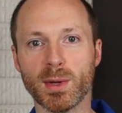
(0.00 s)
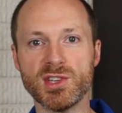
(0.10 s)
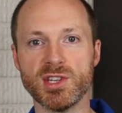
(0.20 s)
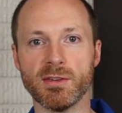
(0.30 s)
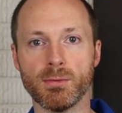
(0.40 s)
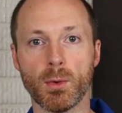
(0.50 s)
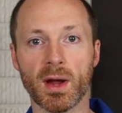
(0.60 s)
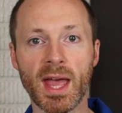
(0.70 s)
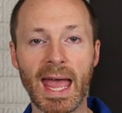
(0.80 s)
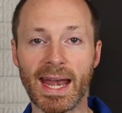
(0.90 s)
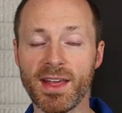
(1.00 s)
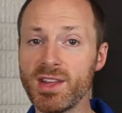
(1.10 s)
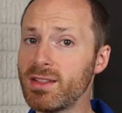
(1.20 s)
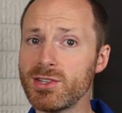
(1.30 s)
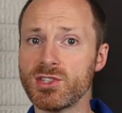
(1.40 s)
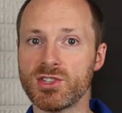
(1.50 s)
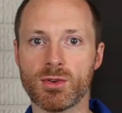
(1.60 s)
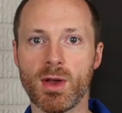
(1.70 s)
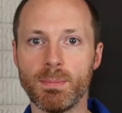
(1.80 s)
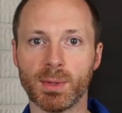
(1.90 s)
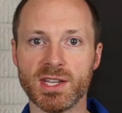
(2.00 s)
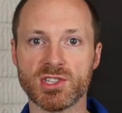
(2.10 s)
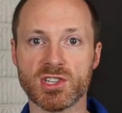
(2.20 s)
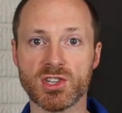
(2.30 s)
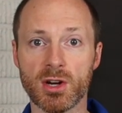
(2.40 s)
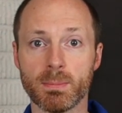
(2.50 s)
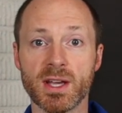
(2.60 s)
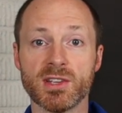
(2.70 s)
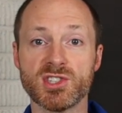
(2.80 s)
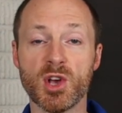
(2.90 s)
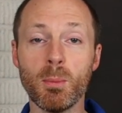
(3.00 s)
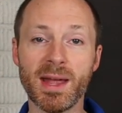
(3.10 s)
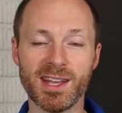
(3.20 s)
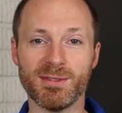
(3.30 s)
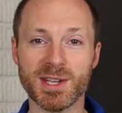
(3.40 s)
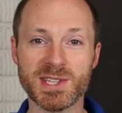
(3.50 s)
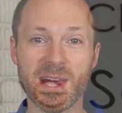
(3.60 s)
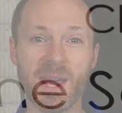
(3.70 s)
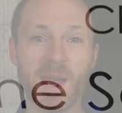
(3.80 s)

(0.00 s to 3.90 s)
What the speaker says: reaching for? And I think this is a great place to start because so many of us